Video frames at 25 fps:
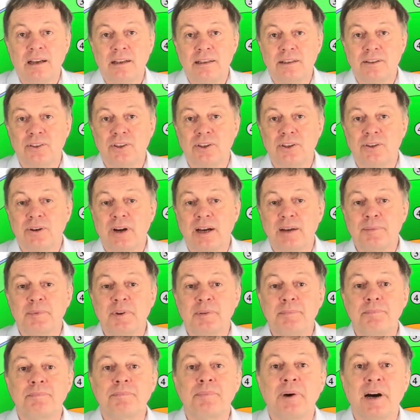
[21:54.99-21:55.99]
You know, I'm
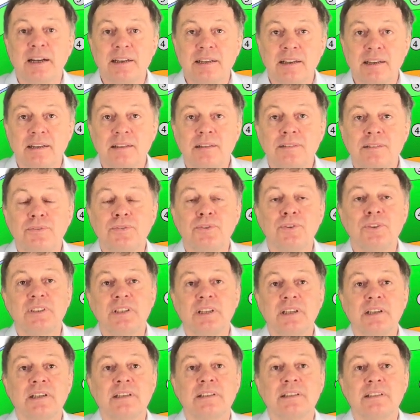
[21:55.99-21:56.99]
a particle
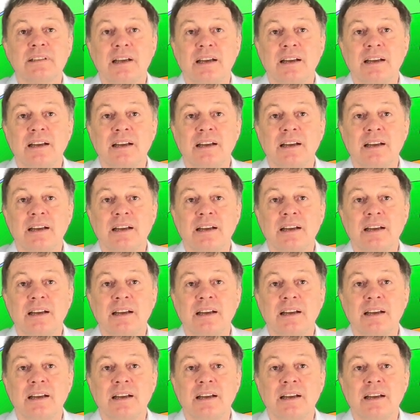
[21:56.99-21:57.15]
physics,